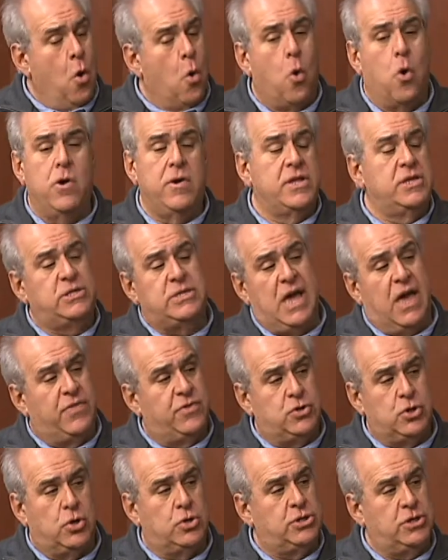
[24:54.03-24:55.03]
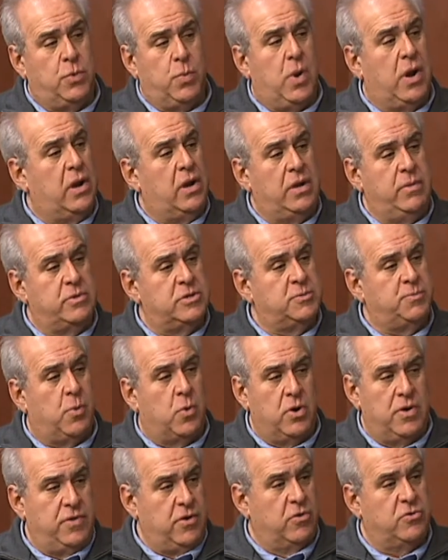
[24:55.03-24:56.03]
or in South Jersey where he was
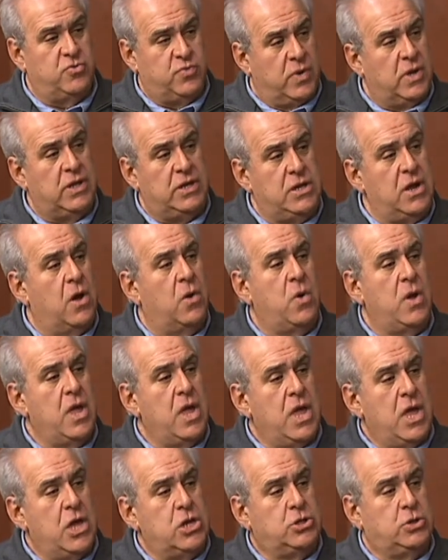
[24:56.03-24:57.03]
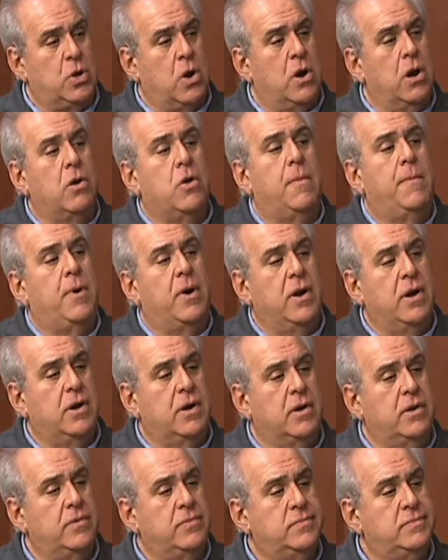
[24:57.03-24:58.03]
born. There's really no historical
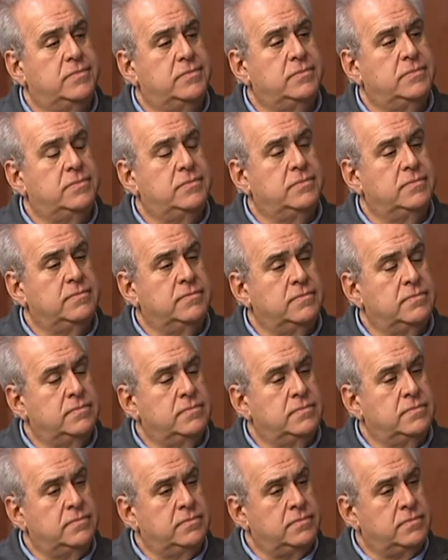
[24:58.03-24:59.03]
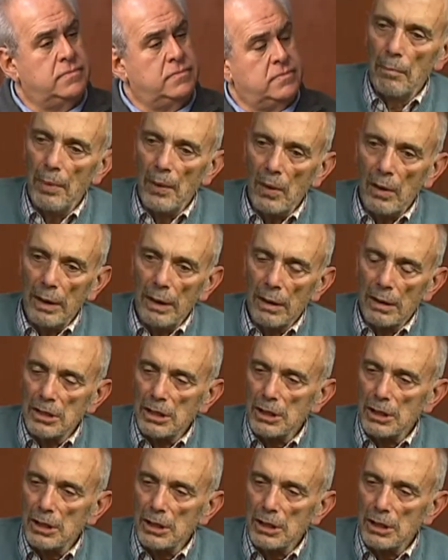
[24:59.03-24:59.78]
marker. No. The building on